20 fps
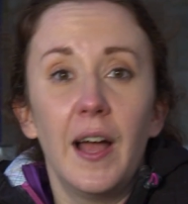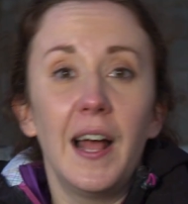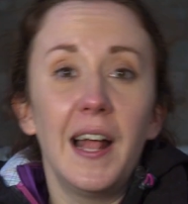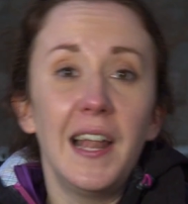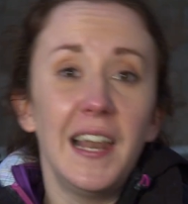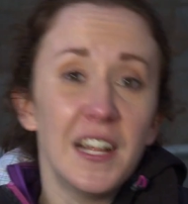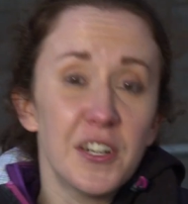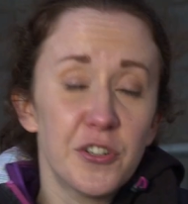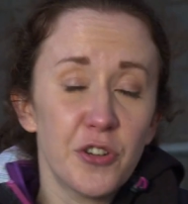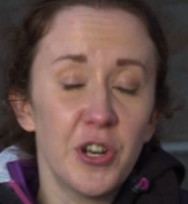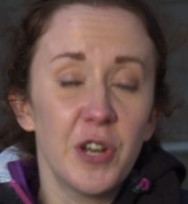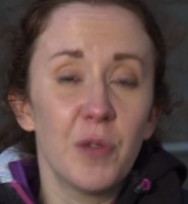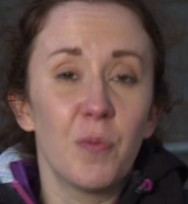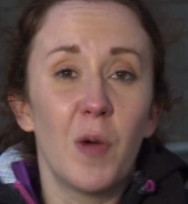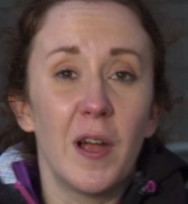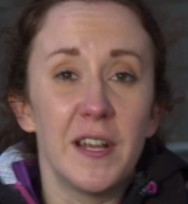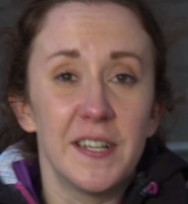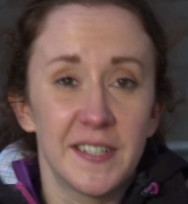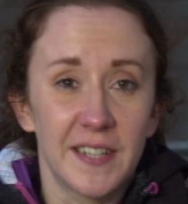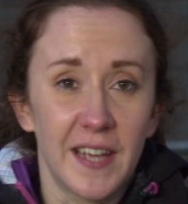Electronic
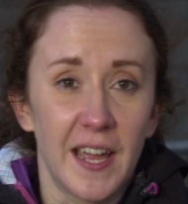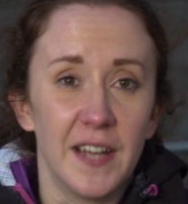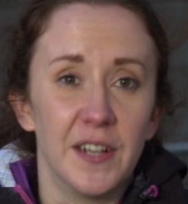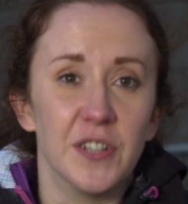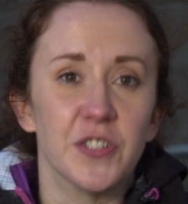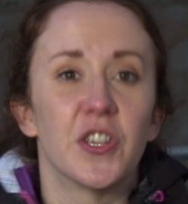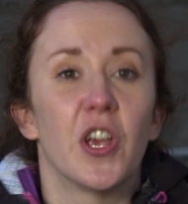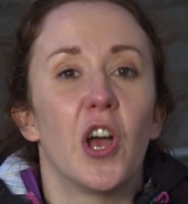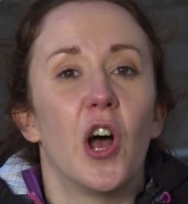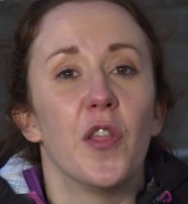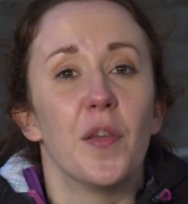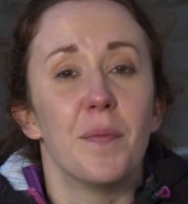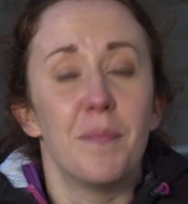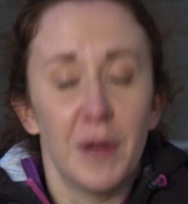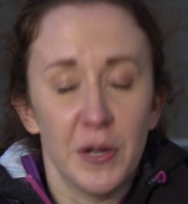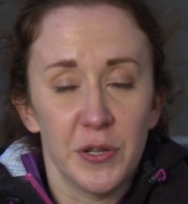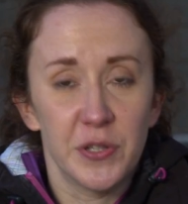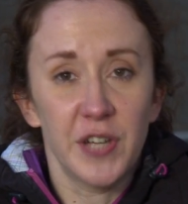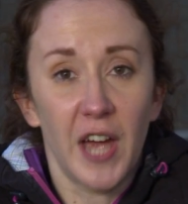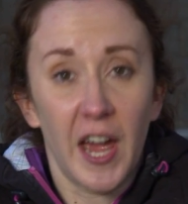weigh scales are the
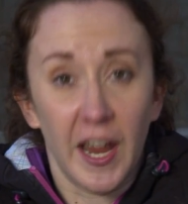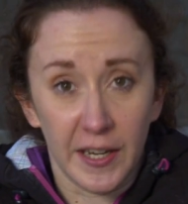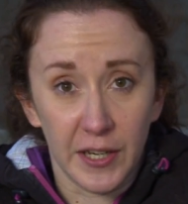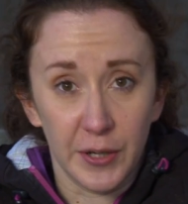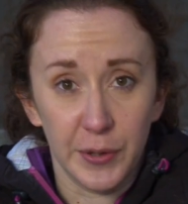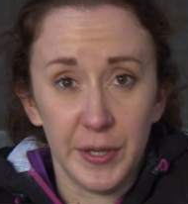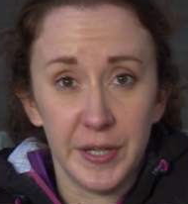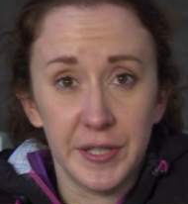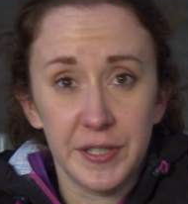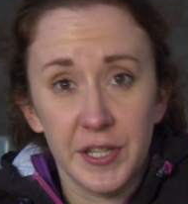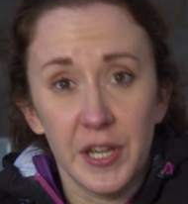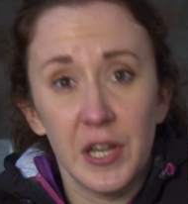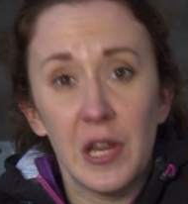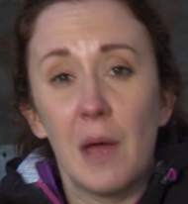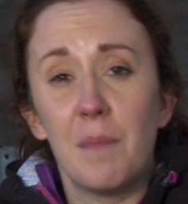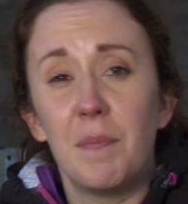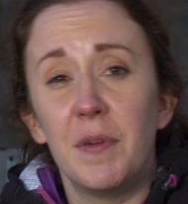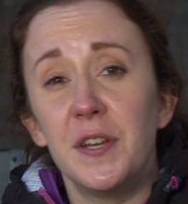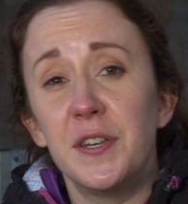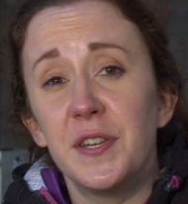most accurate,
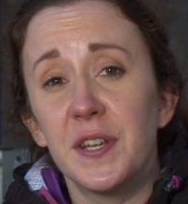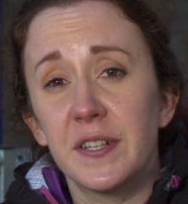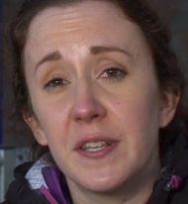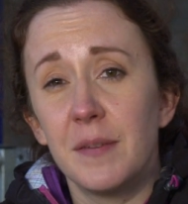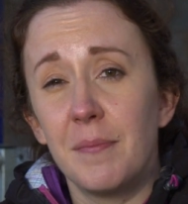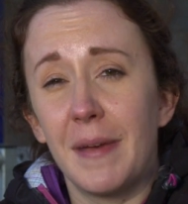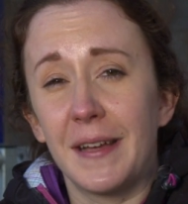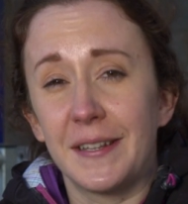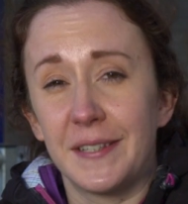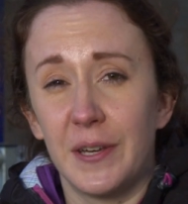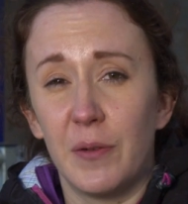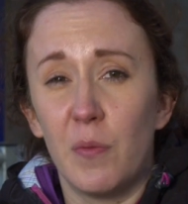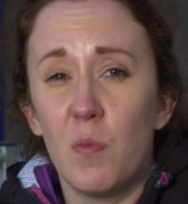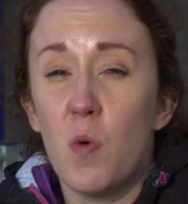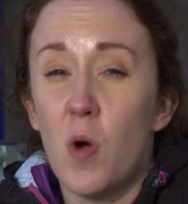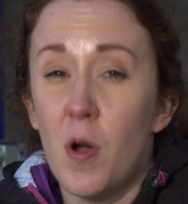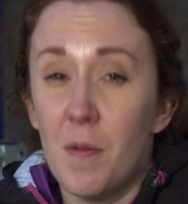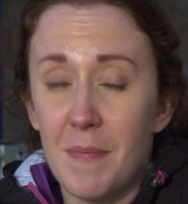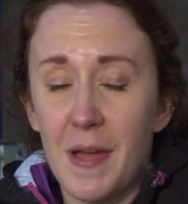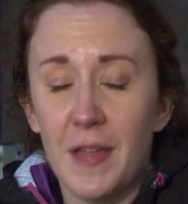but it doesn't matter
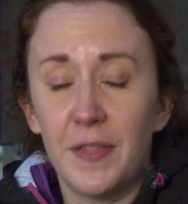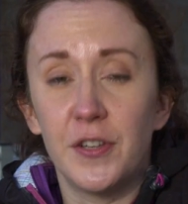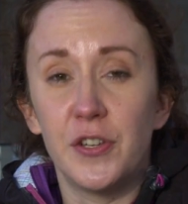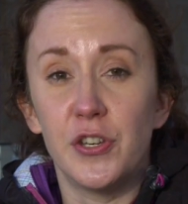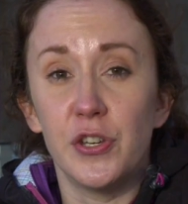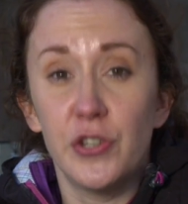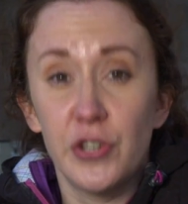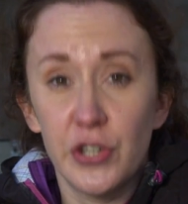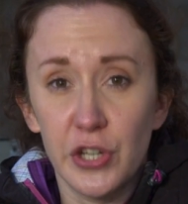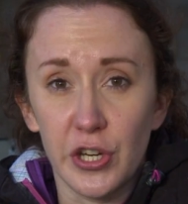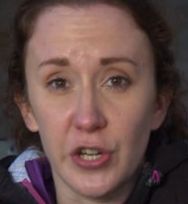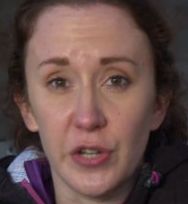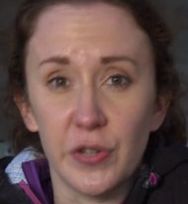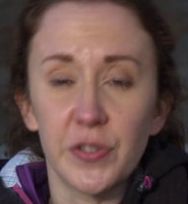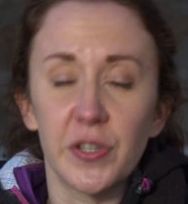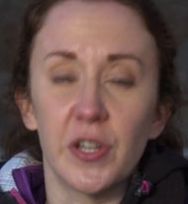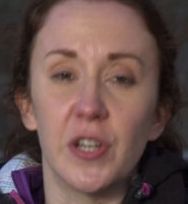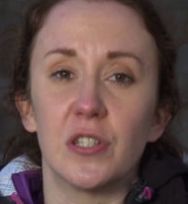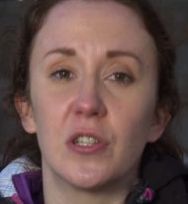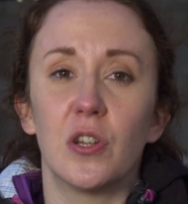what method you
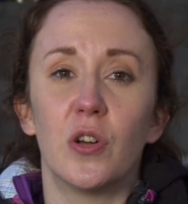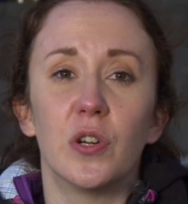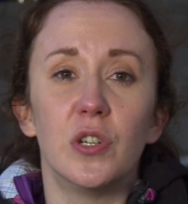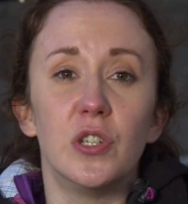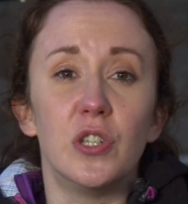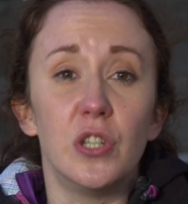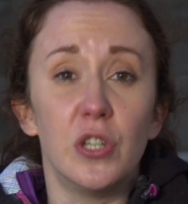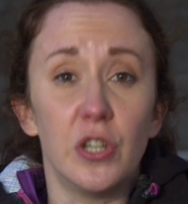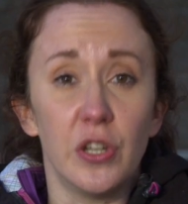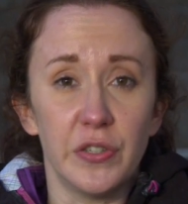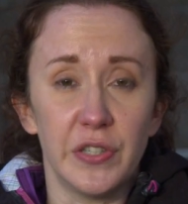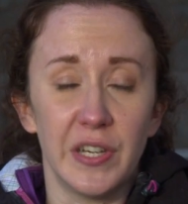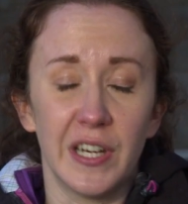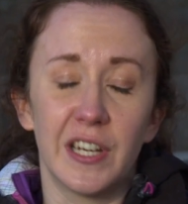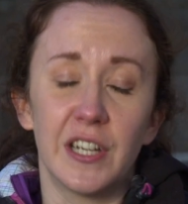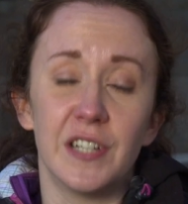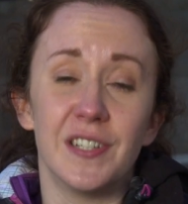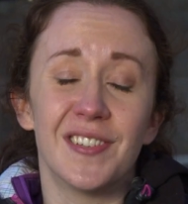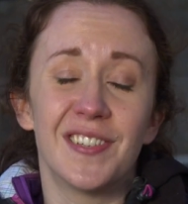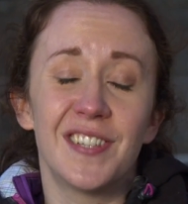choose as long as you use
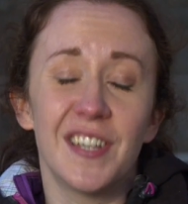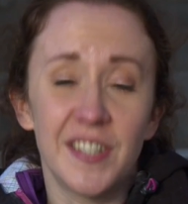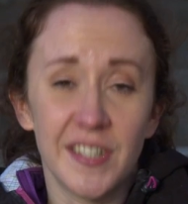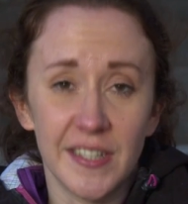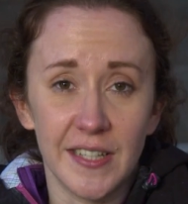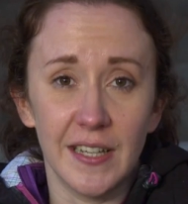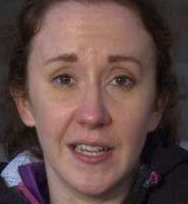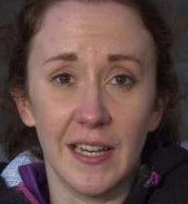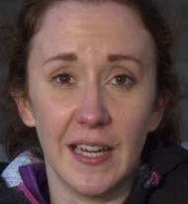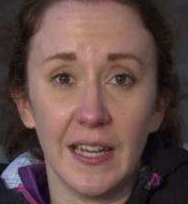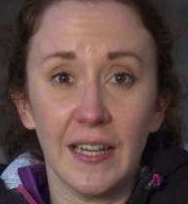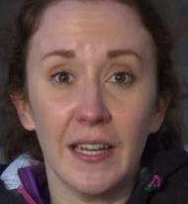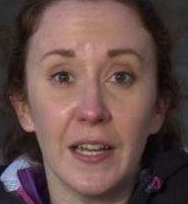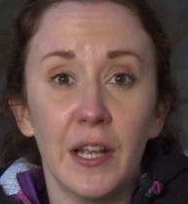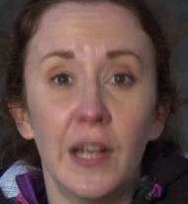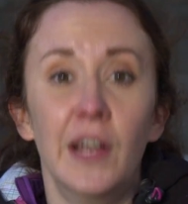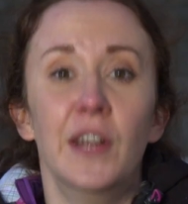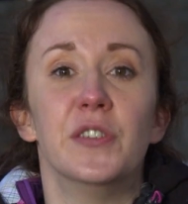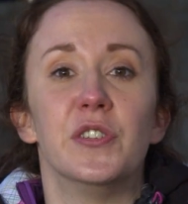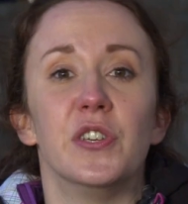it consistently
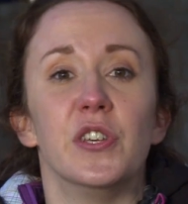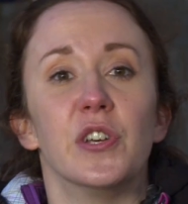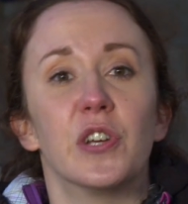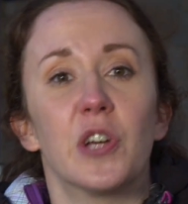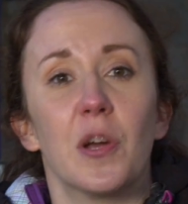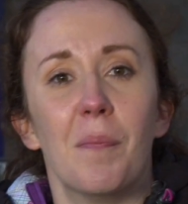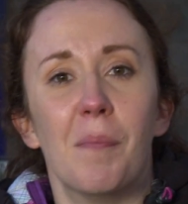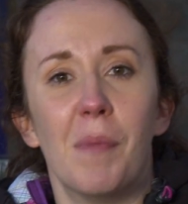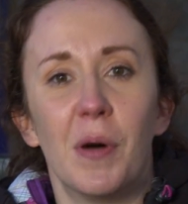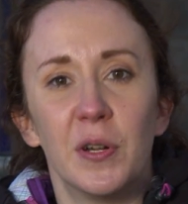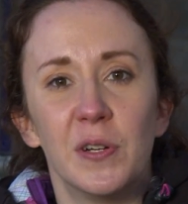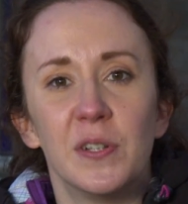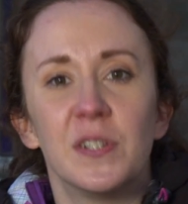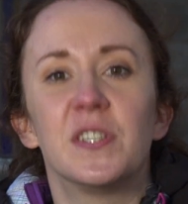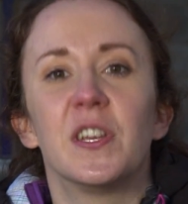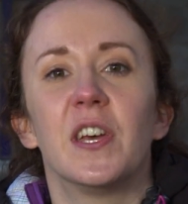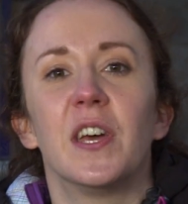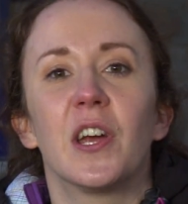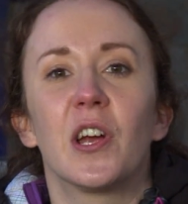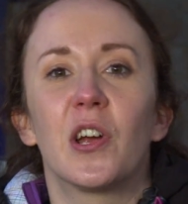so you can
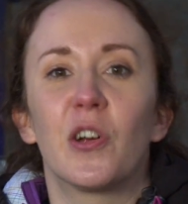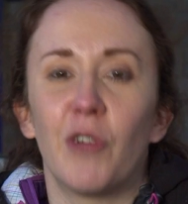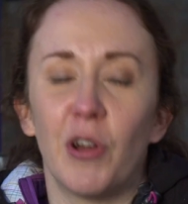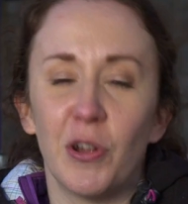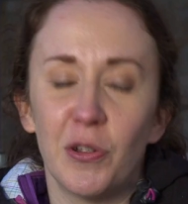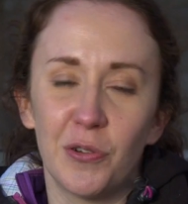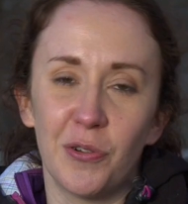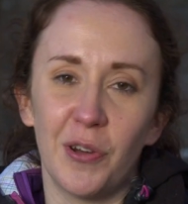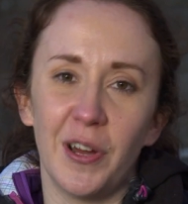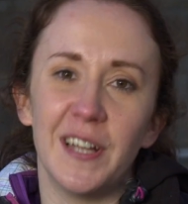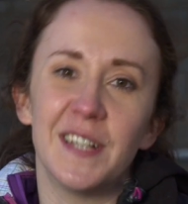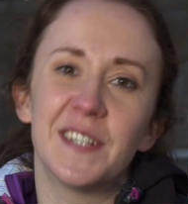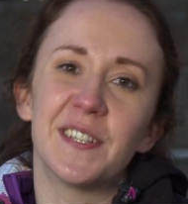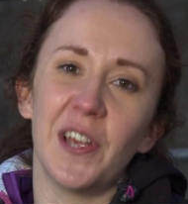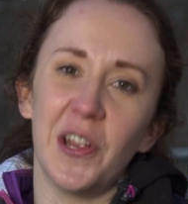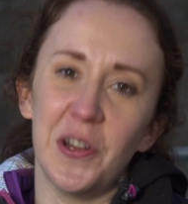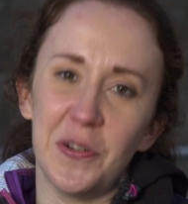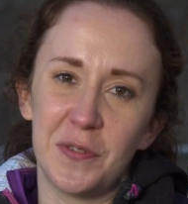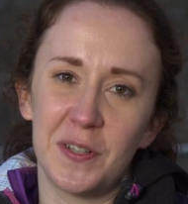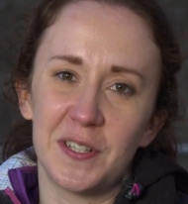monitor growth rates
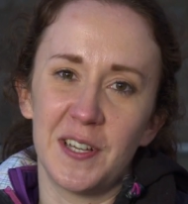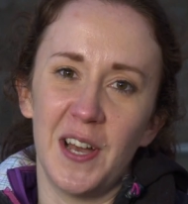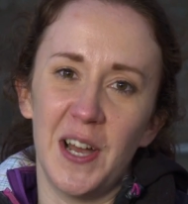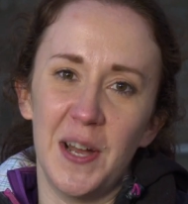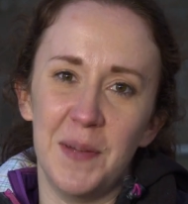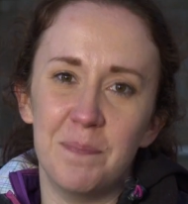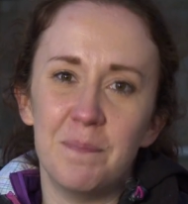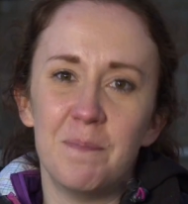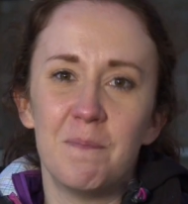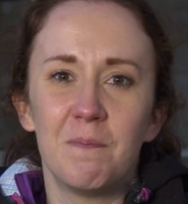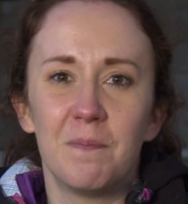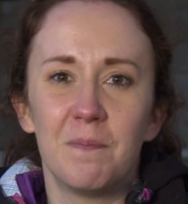over time.